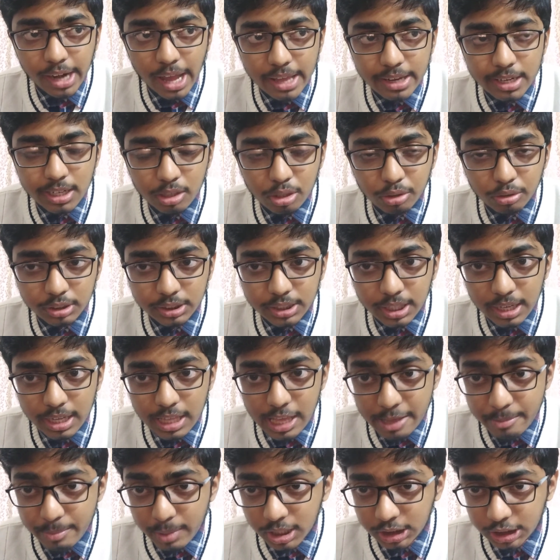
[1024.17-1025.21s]
I need to
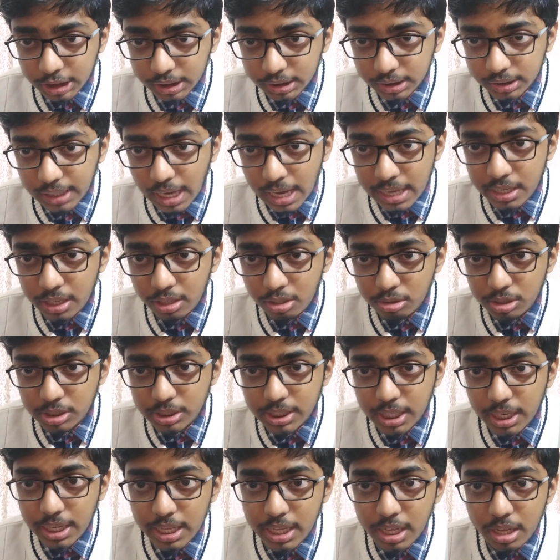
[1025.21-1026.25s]
study emergence. I need to
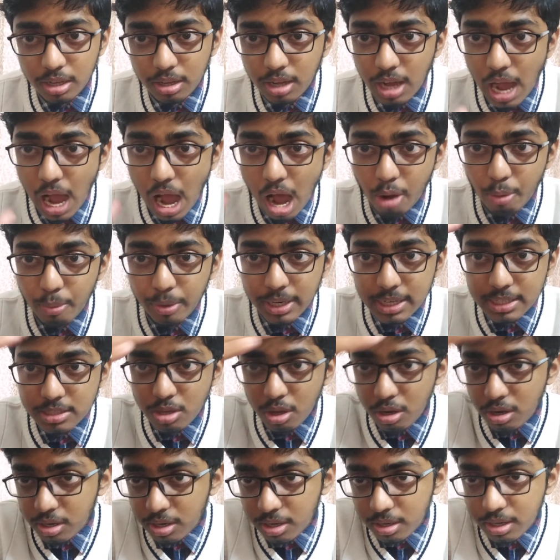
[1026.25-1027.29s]
study how it is
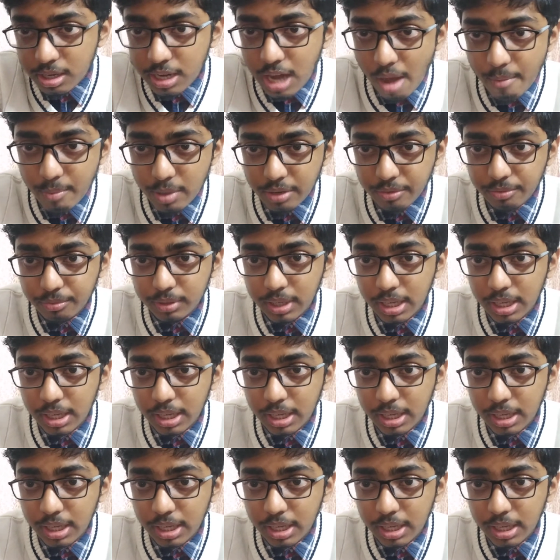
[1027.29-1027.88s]
all coming,